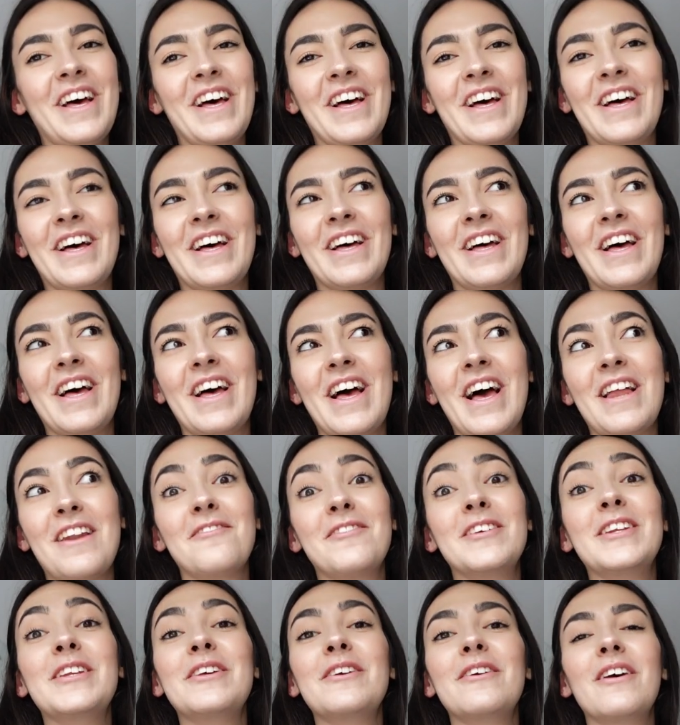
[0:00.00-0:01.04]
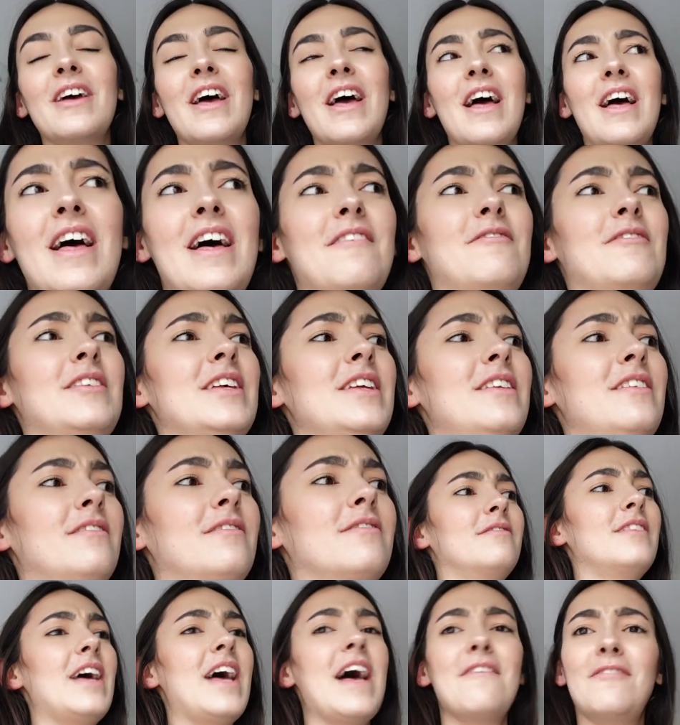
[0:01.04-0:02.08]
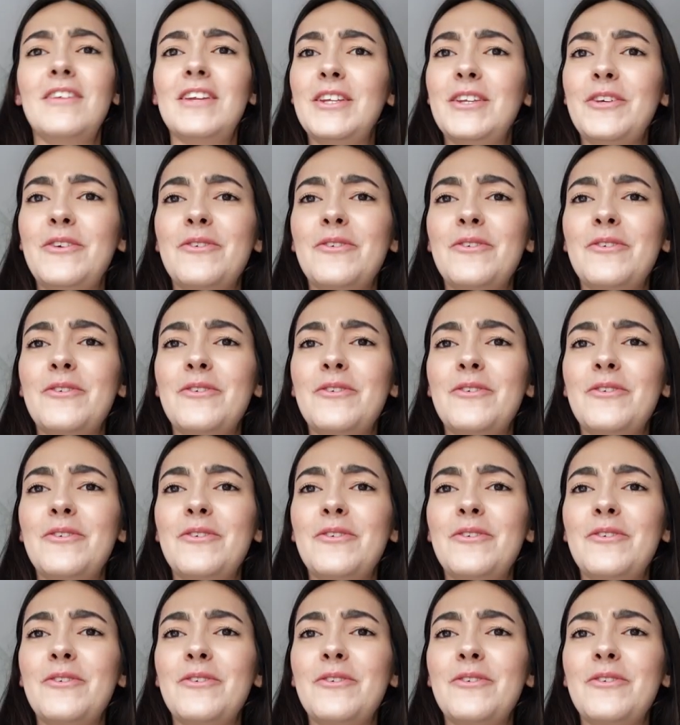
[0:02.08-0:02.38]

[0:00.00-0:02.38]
uh, Evelyn, Evelyn Evelyn